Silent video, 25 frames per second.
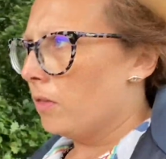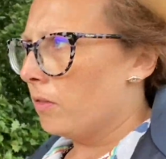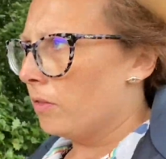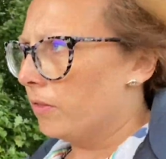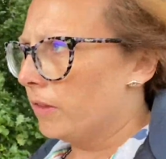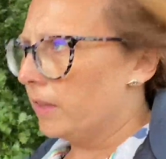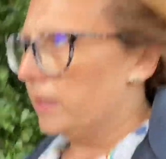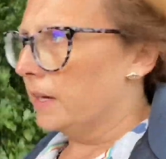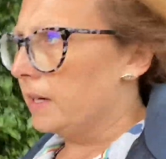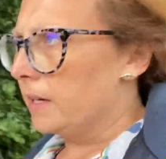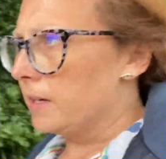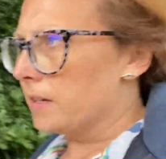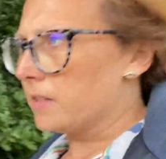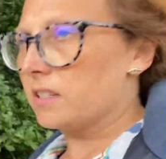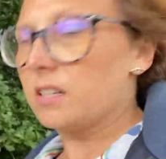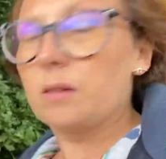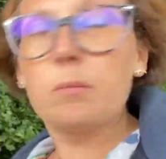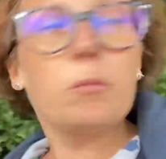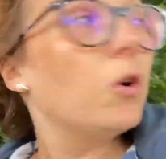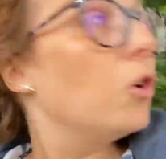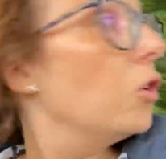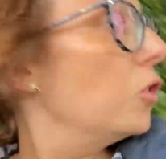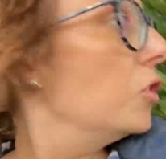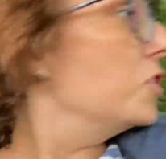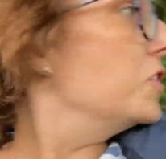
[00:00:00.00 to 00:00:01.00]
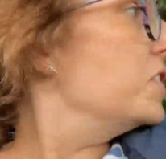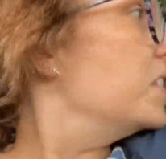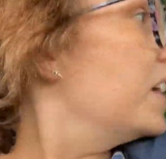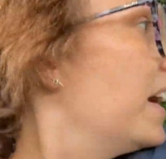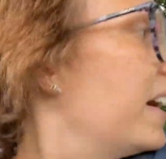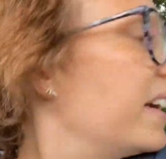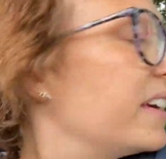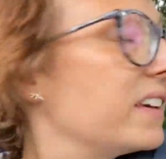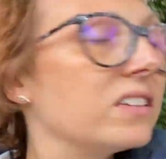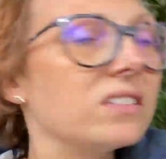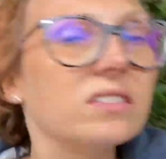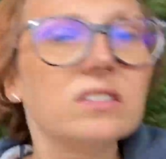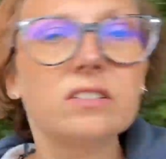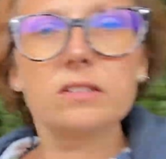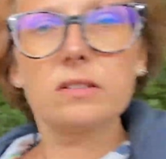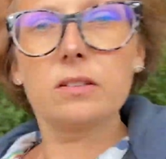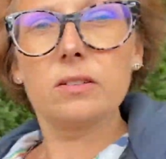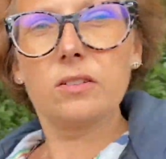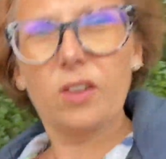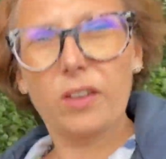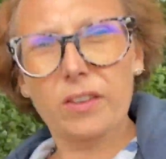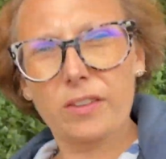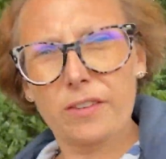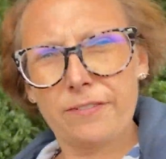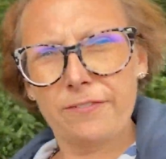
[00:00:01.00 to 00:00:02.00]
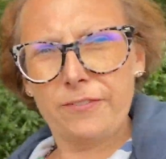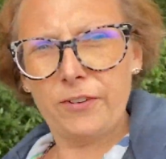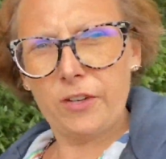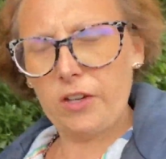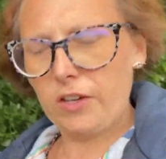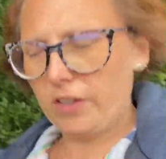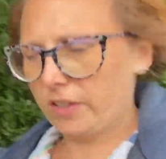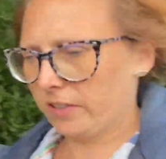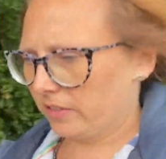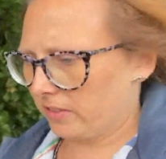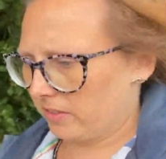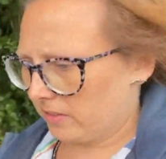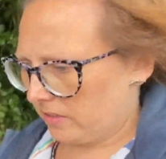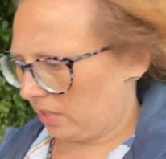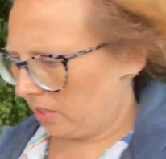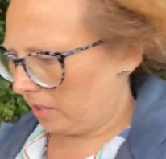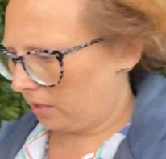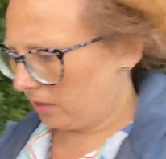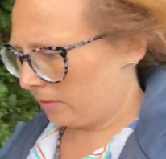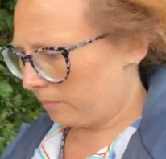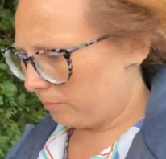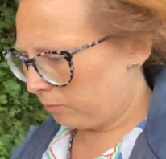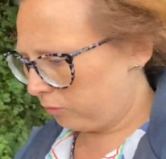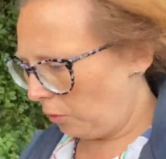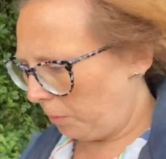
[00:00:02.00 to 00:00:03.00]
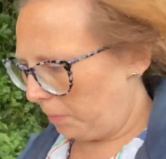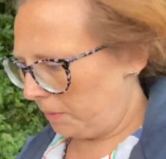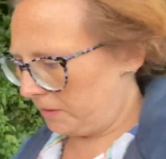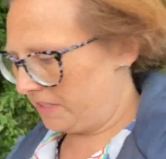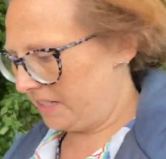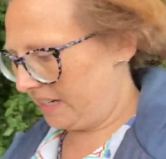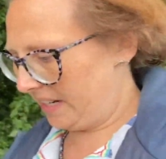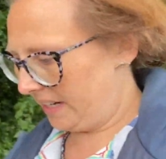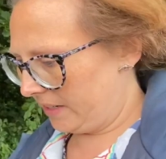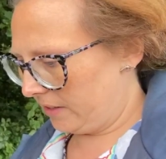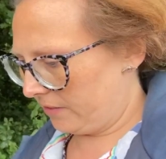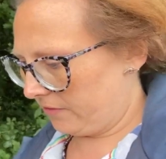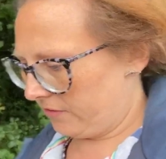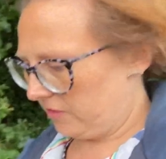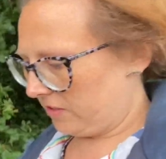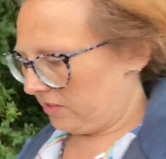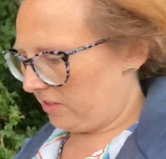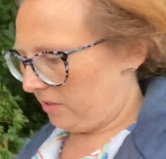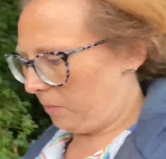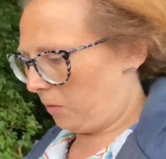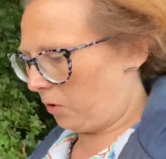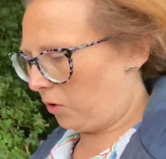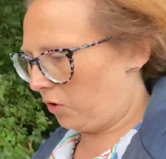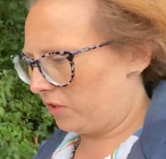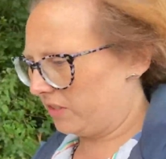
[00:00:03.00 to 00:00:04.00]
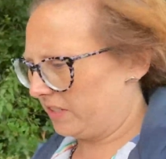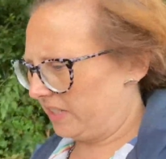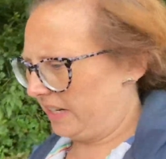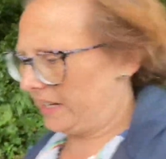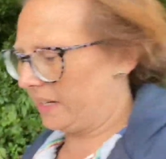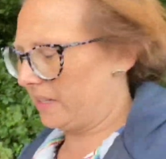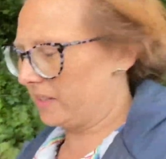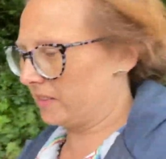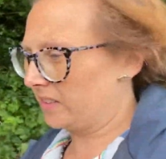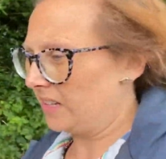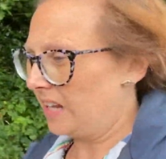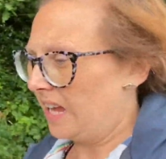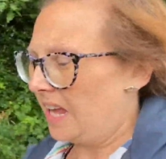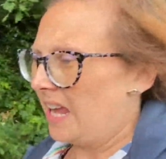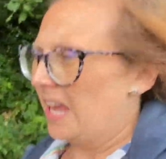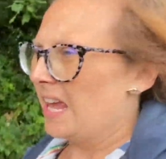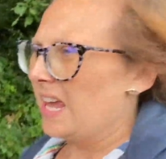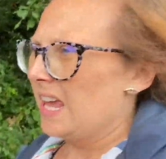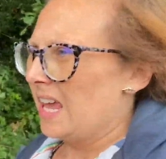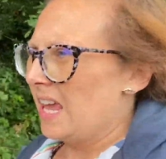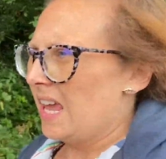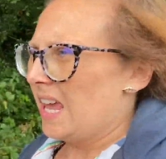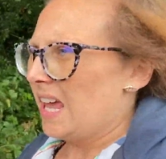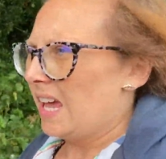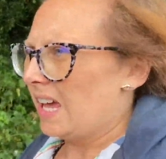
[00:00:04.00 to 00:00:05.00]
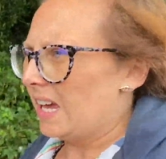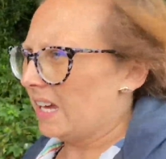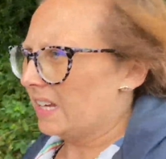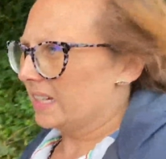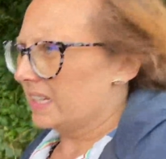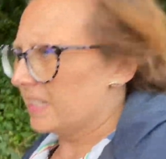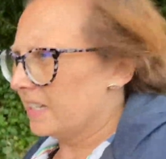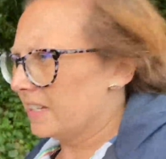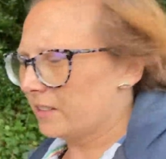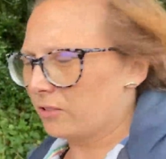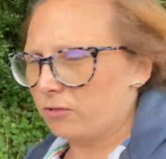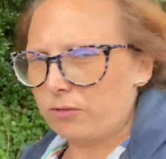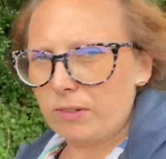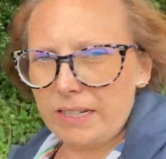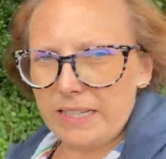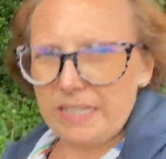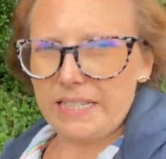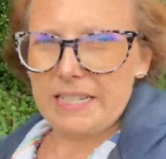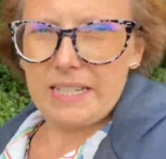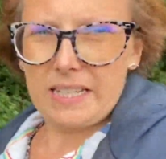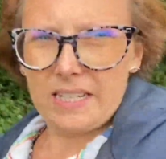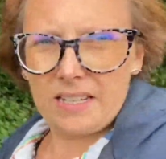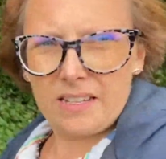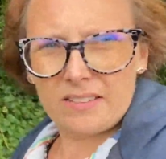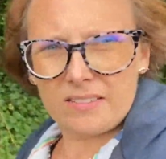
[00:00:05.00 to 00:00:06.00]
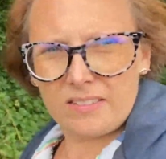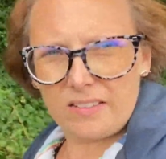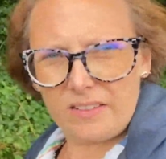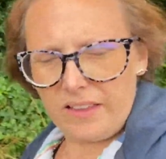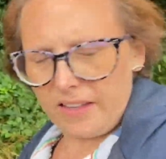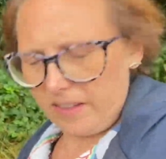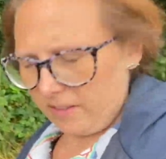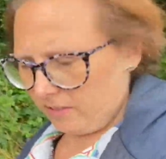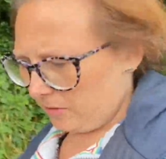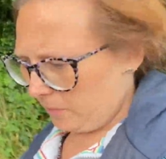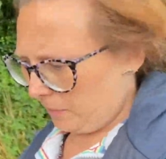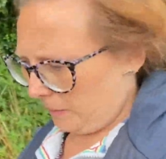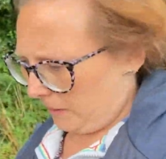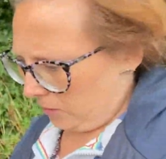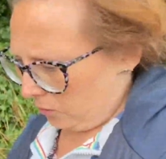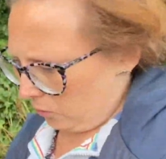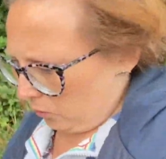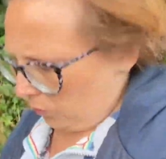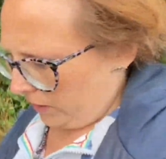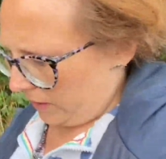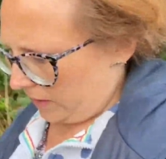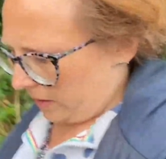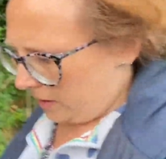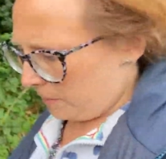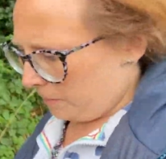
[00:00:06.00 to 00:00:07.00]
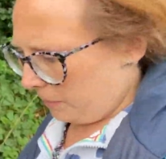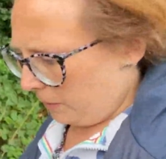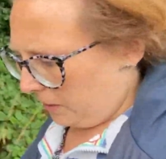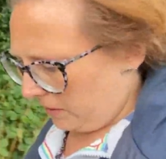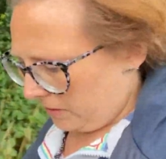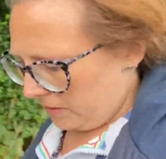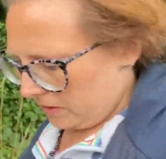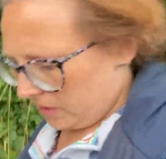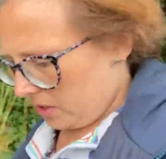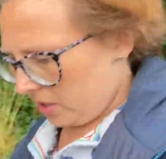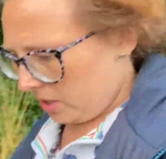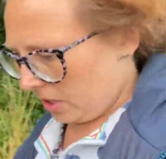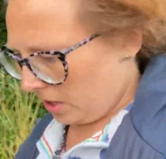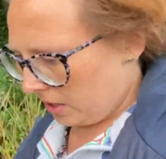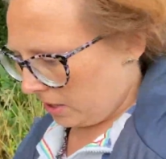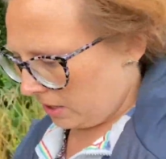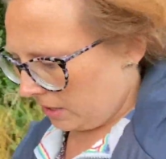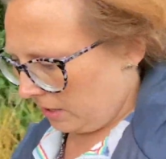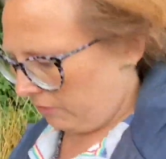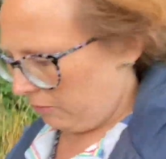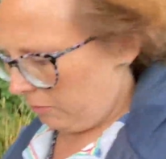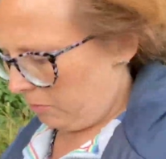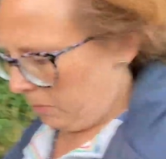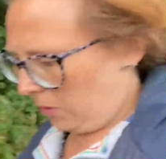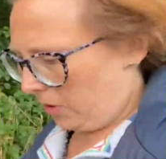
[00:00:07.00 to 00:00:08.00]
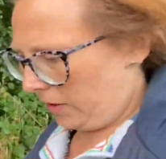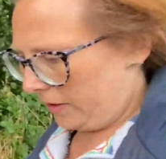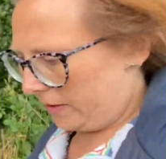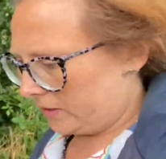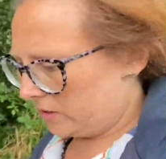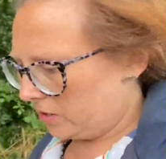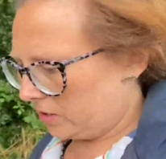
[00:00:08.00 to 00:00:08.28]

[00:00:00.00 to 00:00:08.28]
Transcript: the summer holidays, like the first proper day of the summer holidays, and it is rainy, so that's a bit annoying, but never mind.